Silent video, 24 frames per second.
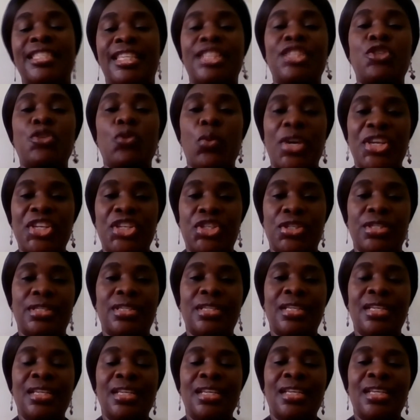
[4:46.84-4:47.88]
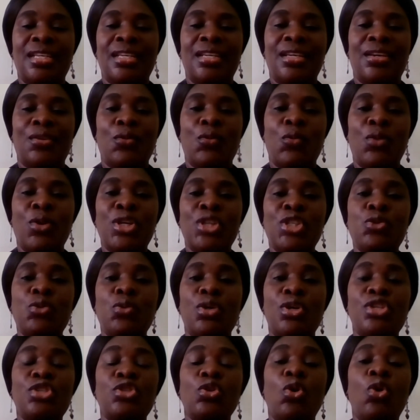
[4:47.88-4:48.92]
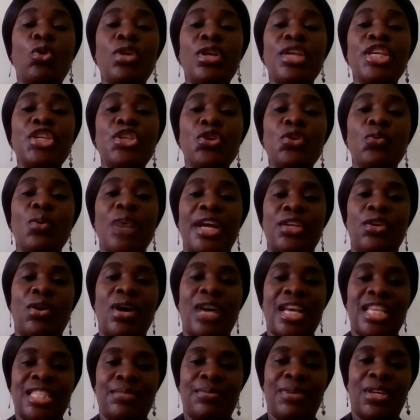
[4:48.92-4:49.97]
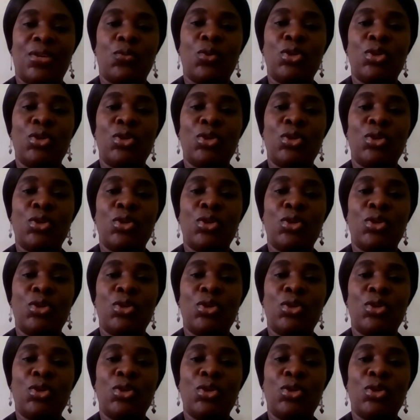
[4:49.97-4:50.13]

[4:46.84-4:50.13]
situation, which was only you and your husband,